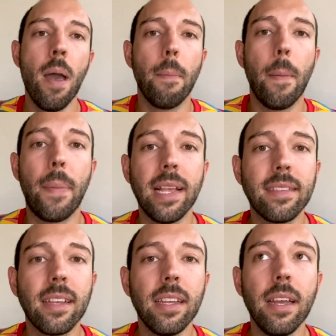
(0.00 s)
But
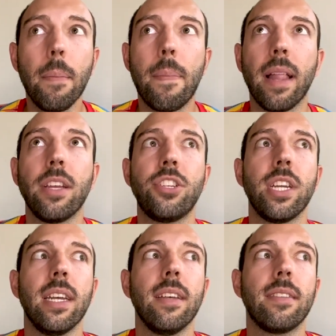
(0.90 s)
basically, Bellish
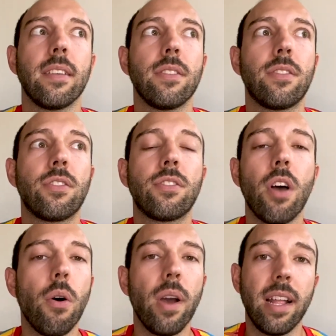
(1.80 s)
is
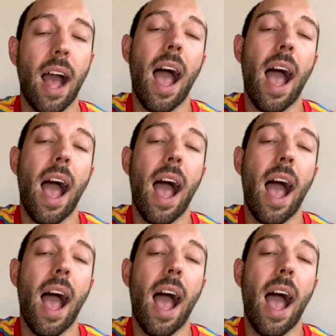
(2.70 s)
so, it,